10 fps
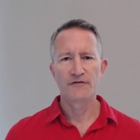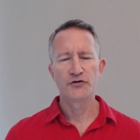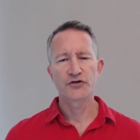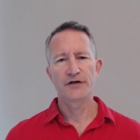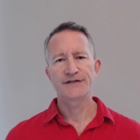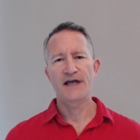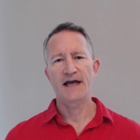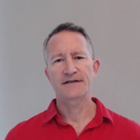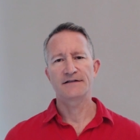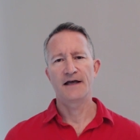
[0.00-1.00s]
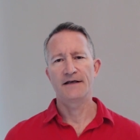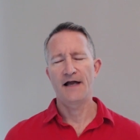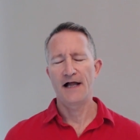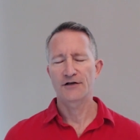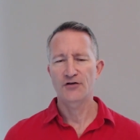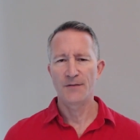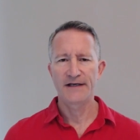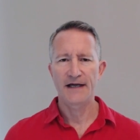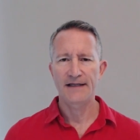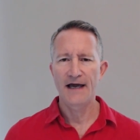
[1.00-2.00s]
Revolutionary Sex and
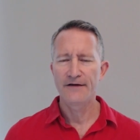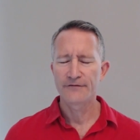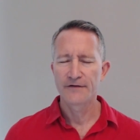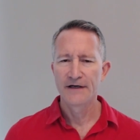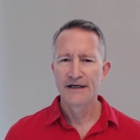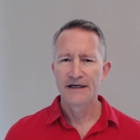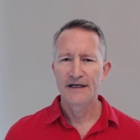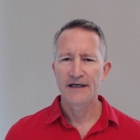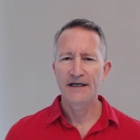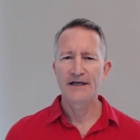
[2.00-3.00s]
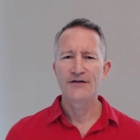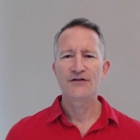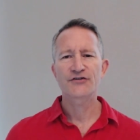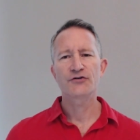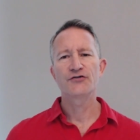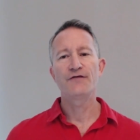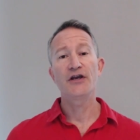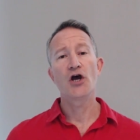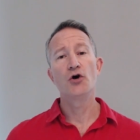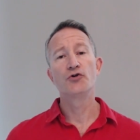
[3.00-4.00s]
alexallman.life. In this series of
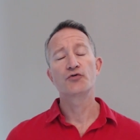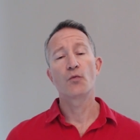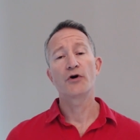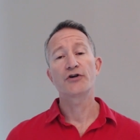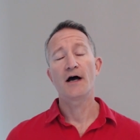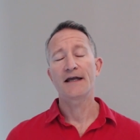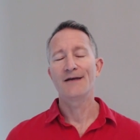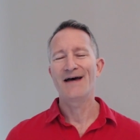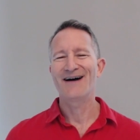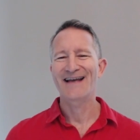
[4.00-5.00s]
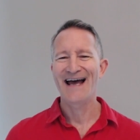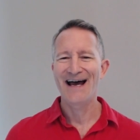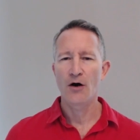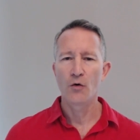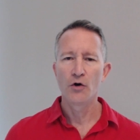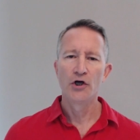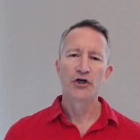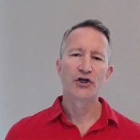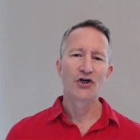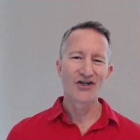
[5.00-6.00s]
videos, we're talking about how
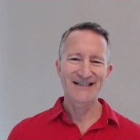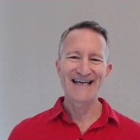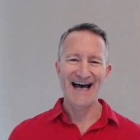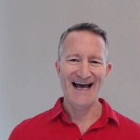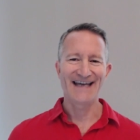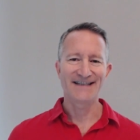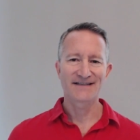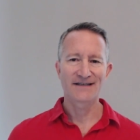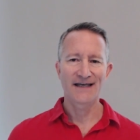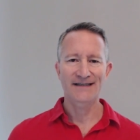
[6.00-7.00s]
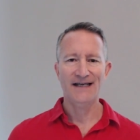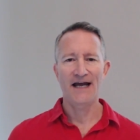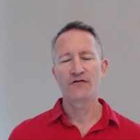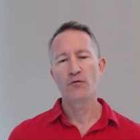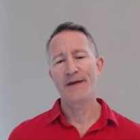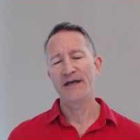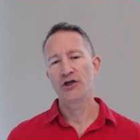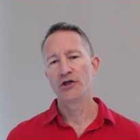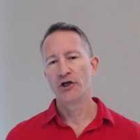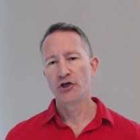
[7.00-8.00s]
good guys get the kind of
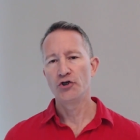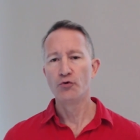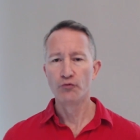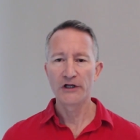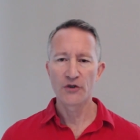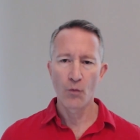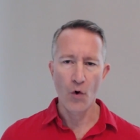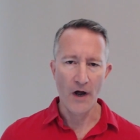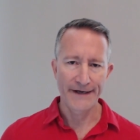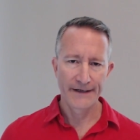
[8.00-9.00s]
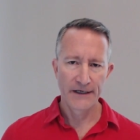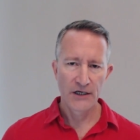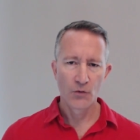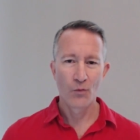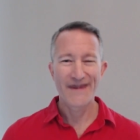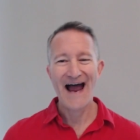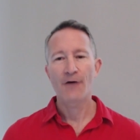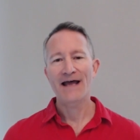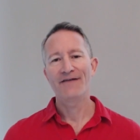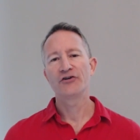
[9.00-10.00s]
women you really want
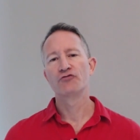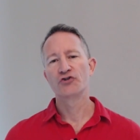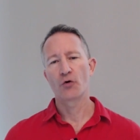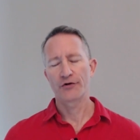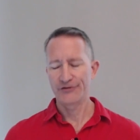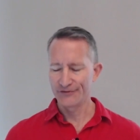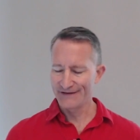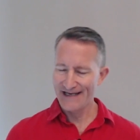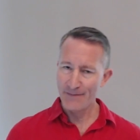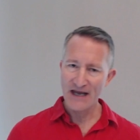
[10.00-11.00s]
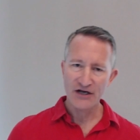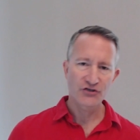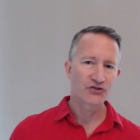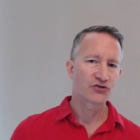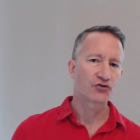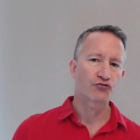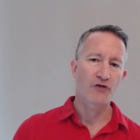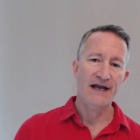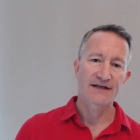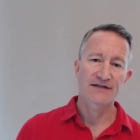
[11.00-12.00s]
without having to resort to gimmicks,
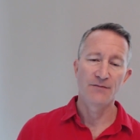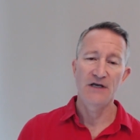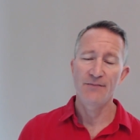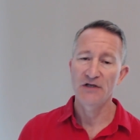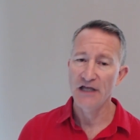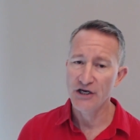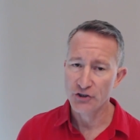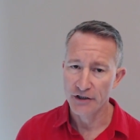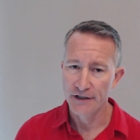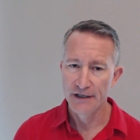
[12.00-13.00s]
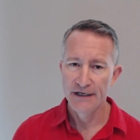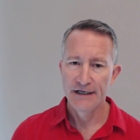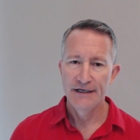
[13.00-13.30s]
tricks, and manipulation.